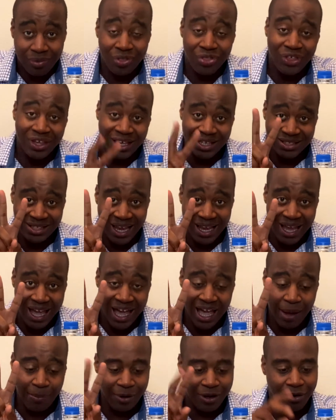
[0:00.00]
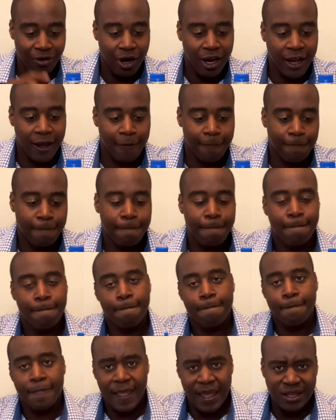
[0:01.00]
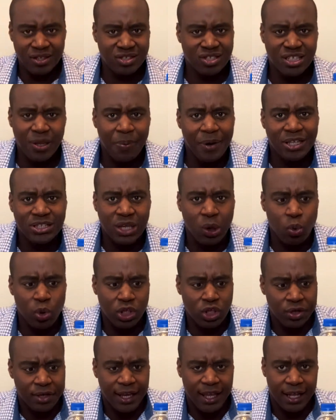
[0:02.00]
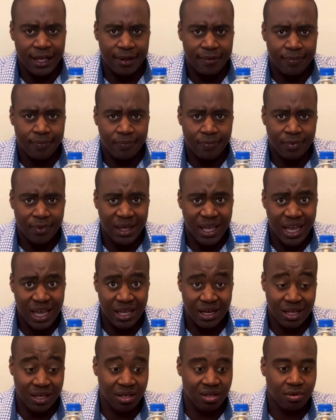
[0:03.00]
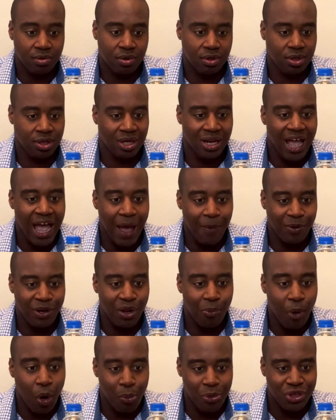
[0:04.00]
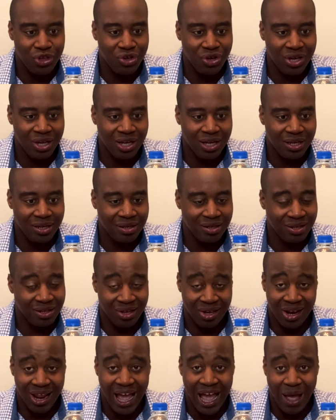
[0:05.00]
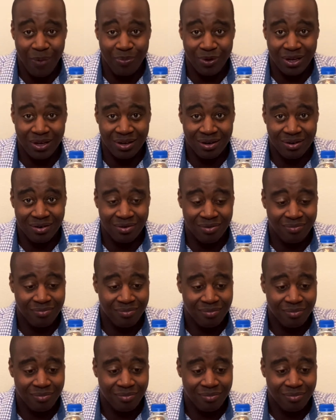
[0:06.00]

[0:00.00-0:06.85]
things that can happen, right? And it just depends on when you get it. And it could happen the moment you get it. It could happen